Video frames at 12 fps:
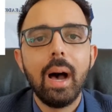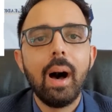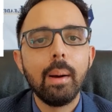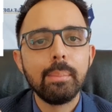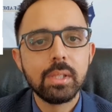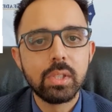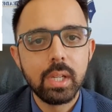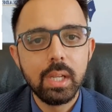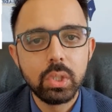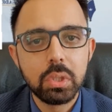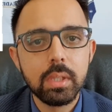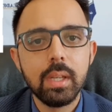
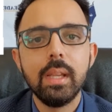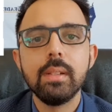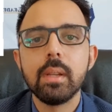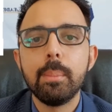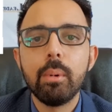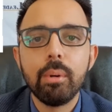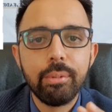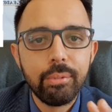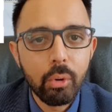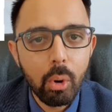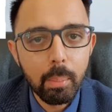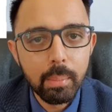Arbitration is a more
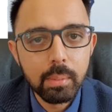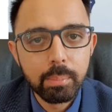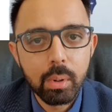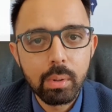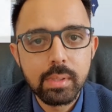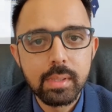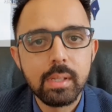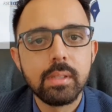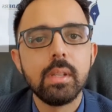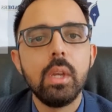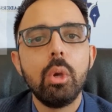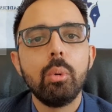formal process